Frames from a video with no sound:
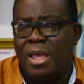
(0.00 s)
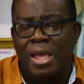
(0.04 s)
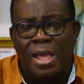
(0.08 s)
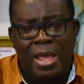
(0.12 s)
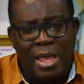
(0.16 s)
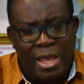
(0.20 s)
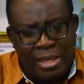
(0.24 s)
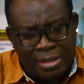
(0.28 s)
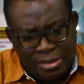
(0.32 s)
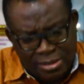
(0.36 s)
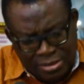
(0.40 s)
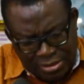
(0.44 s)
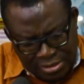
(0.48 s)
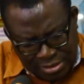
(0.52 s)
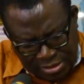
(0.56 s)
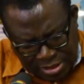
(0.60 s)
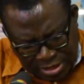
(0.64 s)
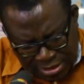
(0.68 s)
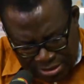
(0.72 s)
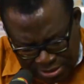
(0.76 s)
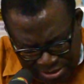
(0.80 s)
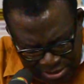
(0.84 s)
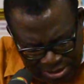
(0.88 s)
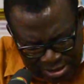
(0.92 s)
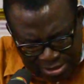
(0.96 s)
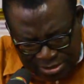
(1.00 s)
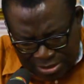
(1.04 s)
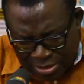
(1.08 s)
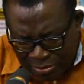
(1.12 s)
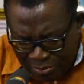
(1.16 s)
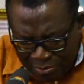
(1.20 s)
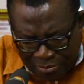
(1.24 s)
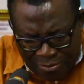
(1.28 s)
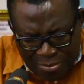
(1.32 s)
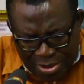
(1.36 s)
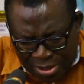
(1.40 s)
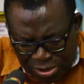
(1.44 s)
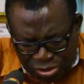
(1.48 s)
And this is a
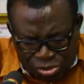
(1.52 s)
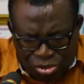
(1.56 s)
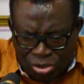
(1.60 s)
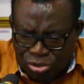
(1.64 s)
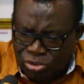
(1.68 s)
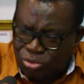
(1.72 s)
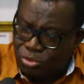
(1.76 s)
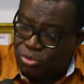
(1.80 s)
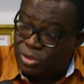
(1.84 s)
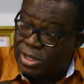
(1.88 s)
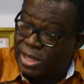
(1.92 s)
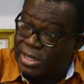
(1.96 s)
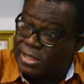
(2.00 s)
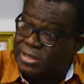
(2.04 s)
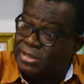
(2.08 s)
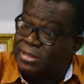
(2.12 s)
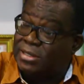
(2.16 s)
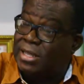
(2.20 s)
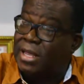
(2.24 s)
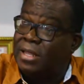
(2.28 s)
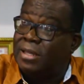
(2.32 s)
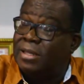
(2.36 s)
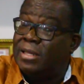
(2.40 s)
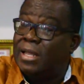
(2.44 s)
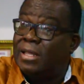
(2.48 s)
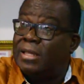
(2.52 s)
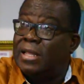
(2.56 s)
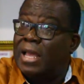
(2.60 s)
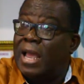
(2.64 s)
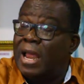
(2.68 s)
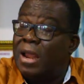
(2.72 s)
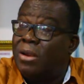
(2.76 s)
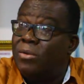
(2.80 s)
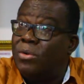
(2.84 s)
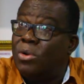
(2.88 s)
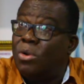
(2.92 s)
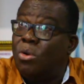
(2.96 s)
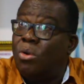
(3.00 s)
major, to the extent that I
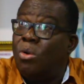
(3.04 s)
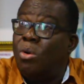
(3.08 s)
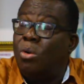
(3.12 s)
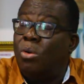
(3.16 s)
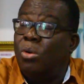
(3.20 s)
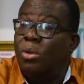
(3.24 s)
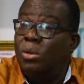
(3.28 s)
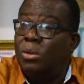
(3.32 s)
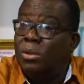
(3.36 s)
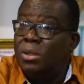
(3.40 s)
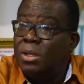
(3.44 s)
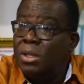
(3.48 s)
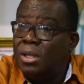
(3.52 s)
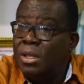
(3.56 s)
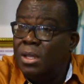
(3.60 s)
recall,